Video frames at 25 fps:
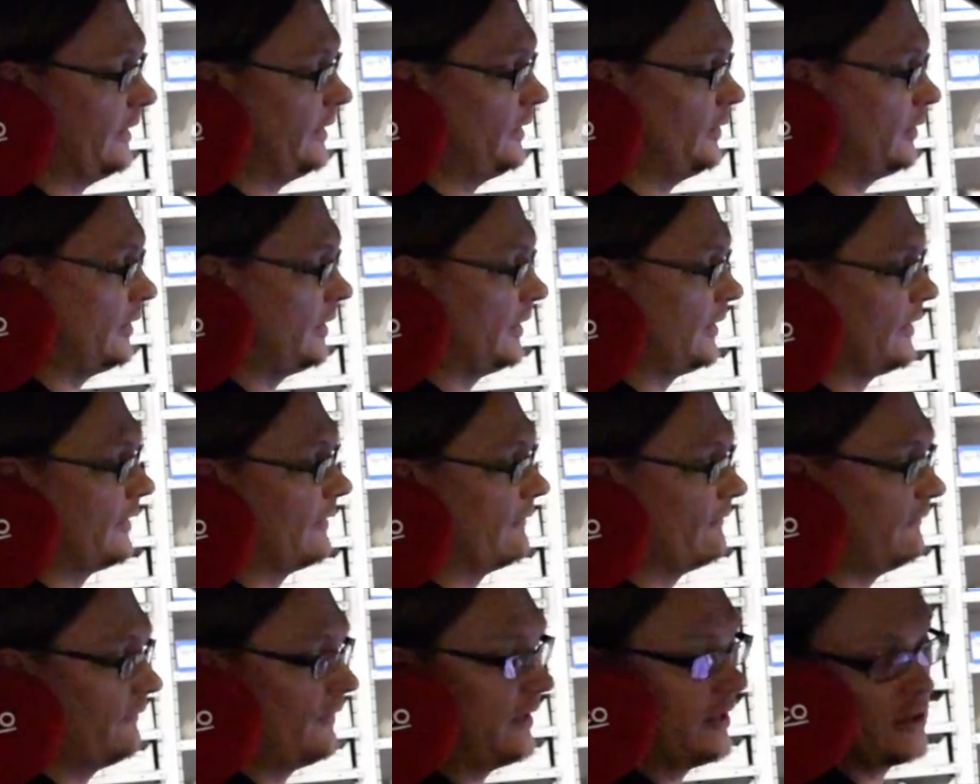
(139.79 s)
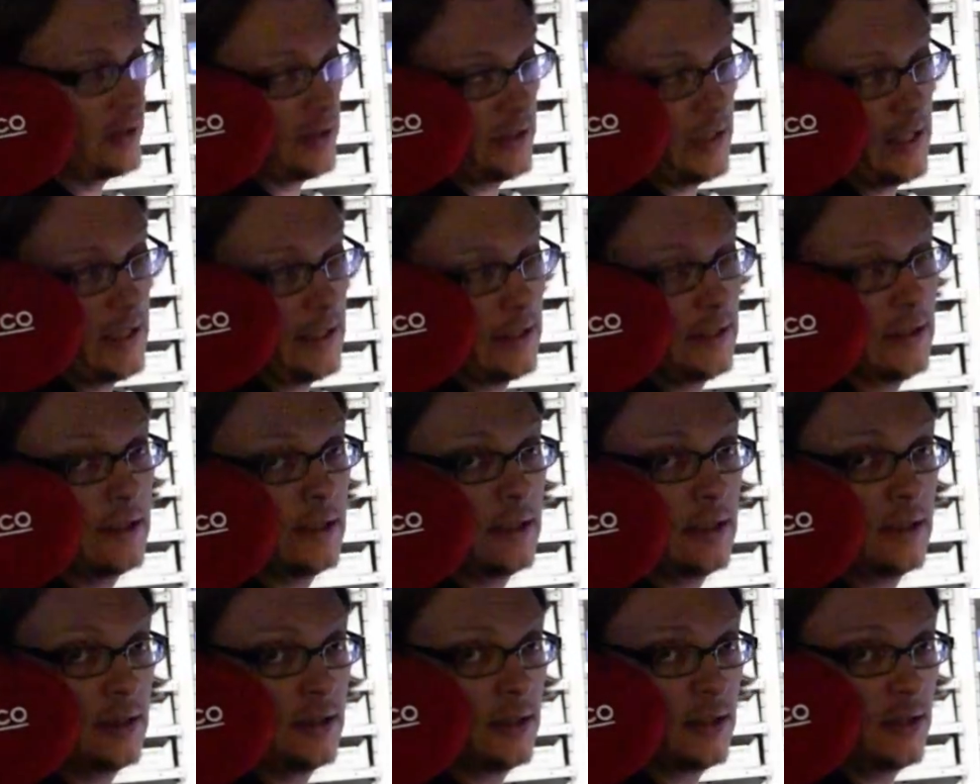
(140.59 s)
and you can configure that
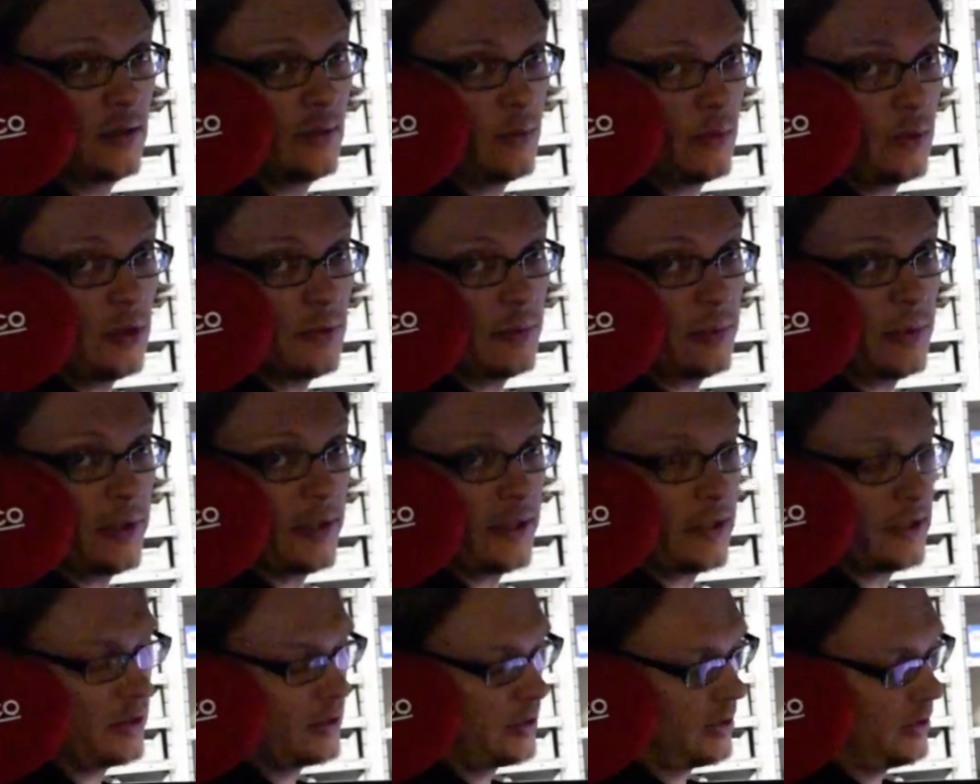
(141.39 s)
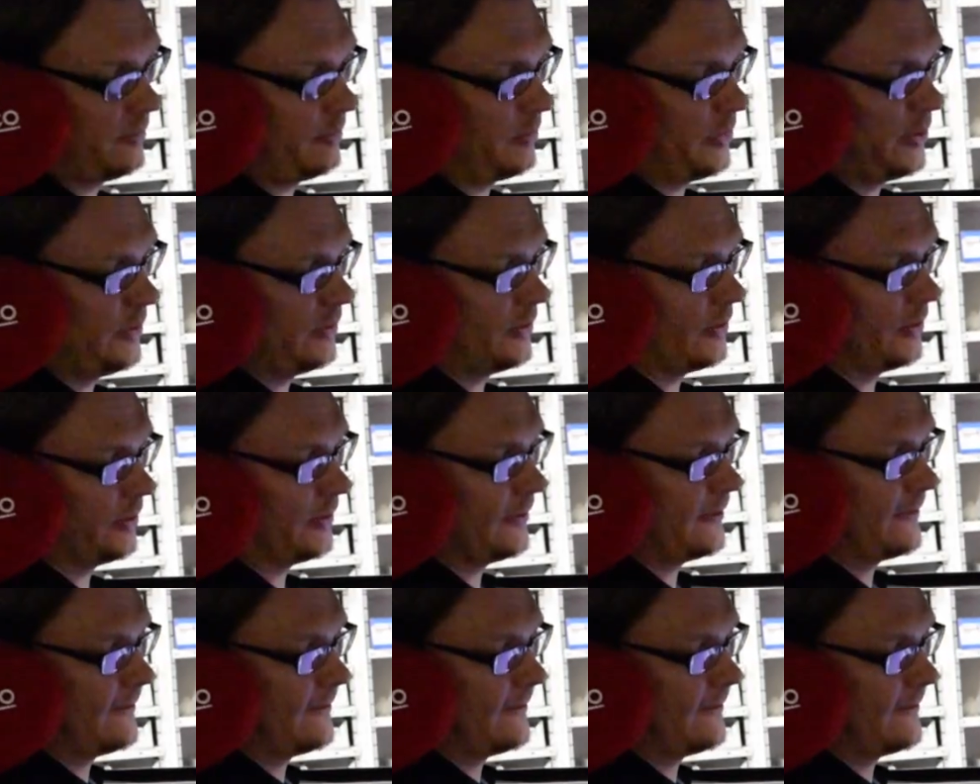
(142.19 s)
when you plug in the computer.